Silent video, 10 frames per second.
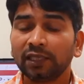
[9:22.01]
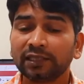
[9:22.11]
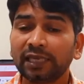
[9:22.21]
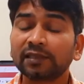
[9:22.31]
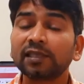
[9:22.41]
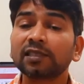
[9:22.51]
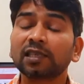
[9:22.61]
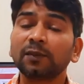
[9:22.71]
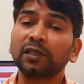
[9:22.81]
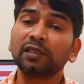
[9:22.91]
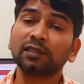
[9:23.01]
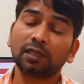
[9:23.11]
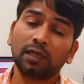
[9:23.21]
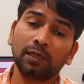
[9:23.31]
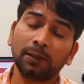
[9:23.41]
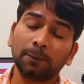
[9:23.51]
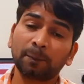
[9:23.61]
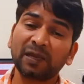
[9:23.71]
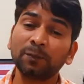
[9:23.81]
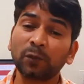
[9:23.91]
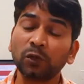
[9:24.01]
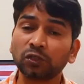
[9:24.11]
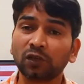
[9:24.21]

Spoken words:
That system is composed